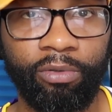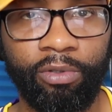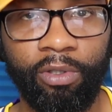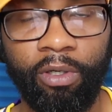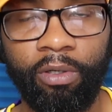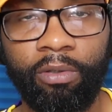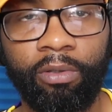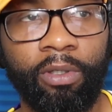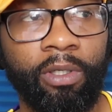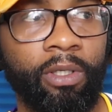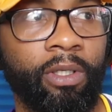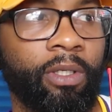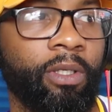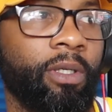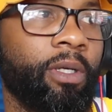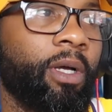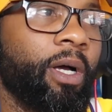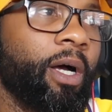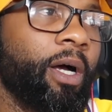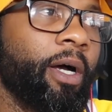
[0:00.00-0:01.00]
So
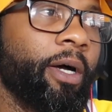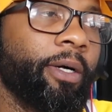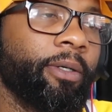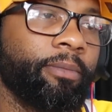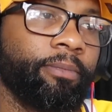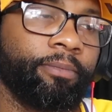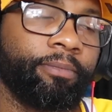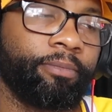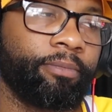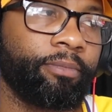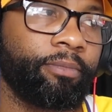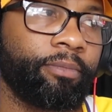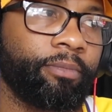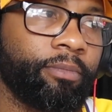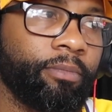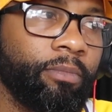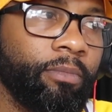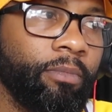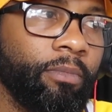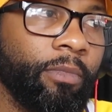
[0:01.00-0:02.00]

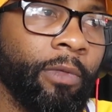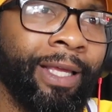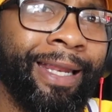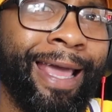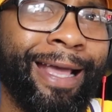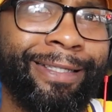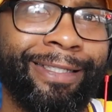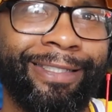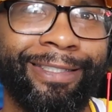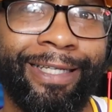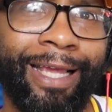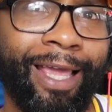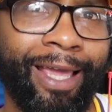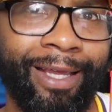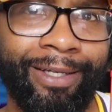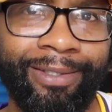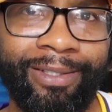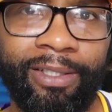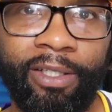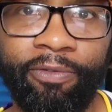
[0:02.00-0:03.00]
it hasn't
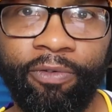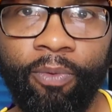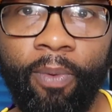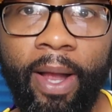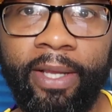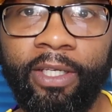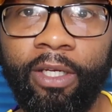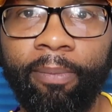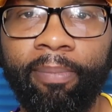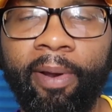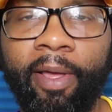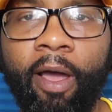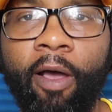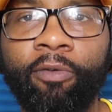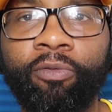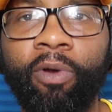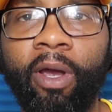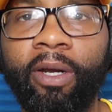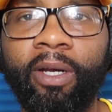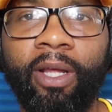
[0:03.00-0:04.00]
changed. You're watching the
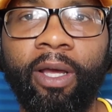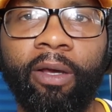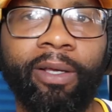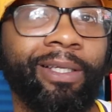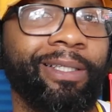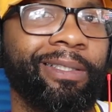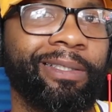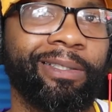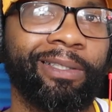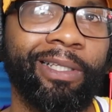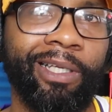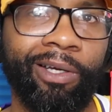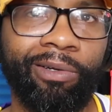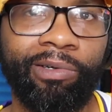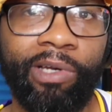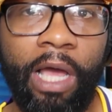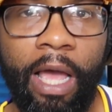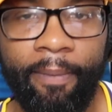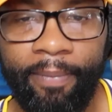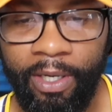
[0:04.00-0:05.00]
playoffs right now. He's still
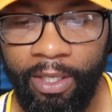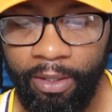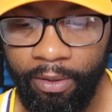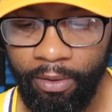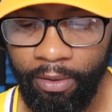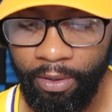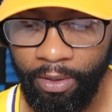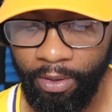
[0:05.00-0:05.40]
dominant.